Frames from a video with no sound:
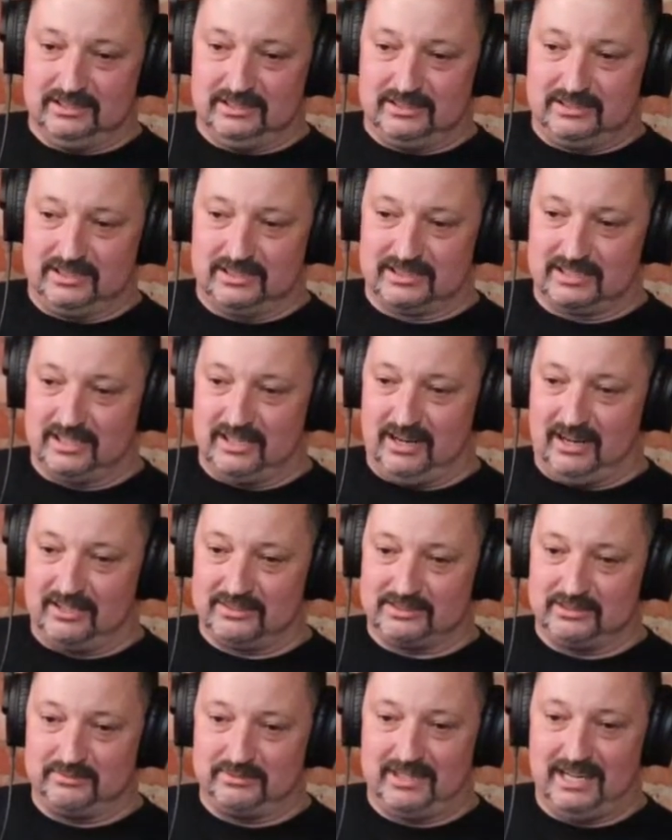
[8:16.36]
just an
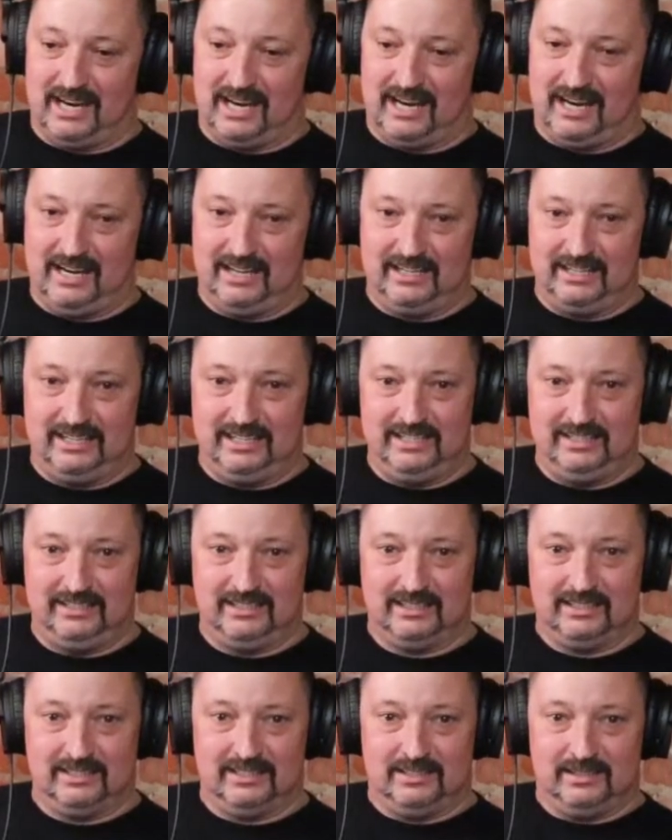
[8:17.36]
awesome guy, and
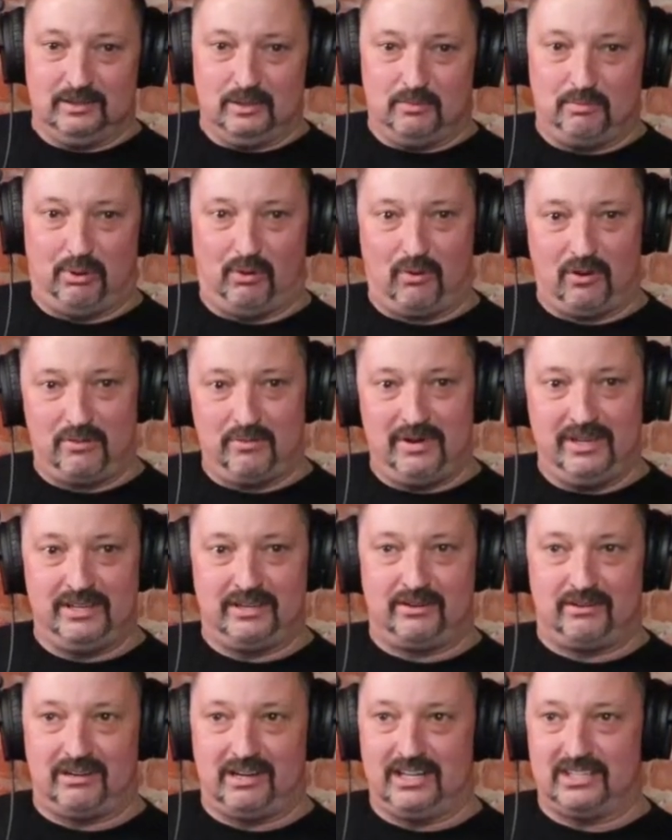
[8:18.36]
he pointed me in
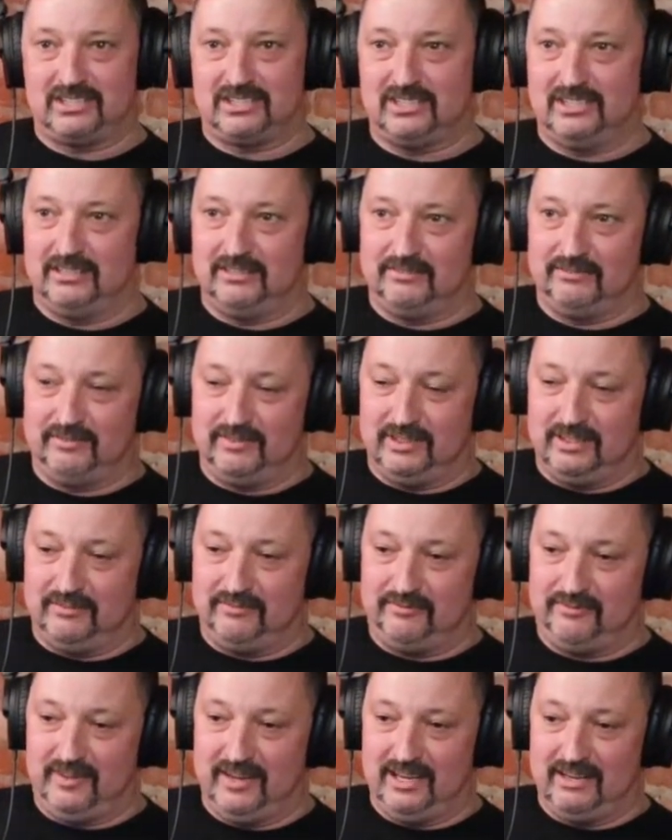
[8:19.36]
the direction of
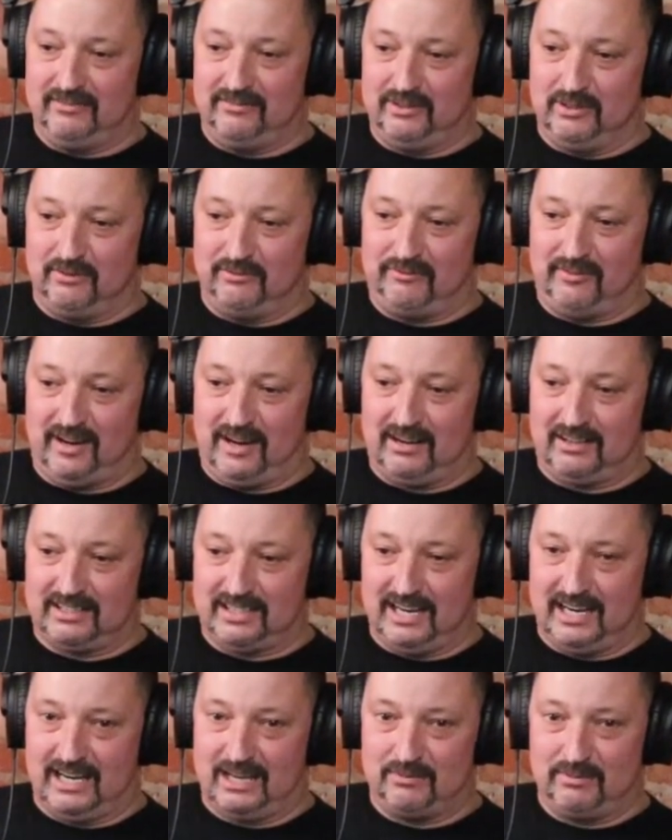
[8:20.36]
Fayetteville Fire
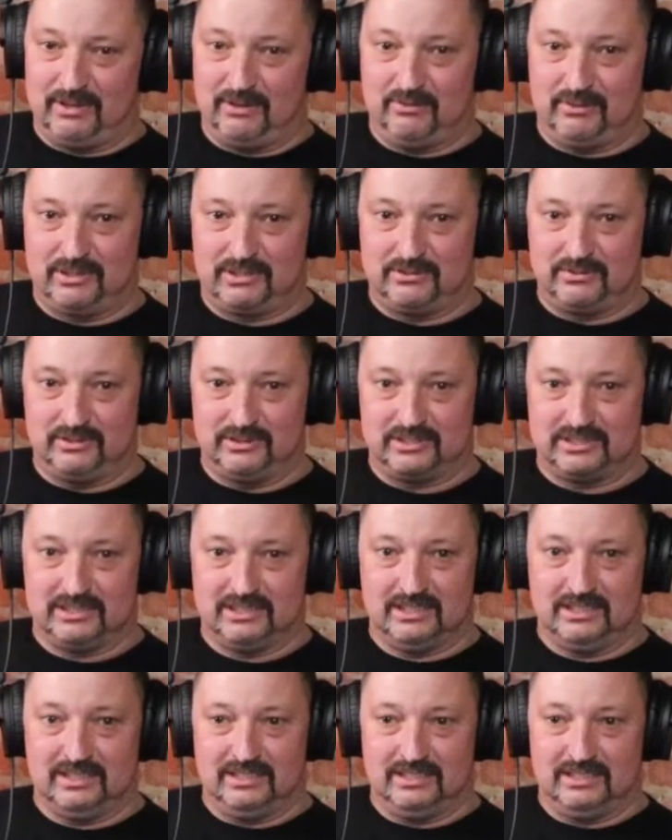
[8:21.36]
Academy, which was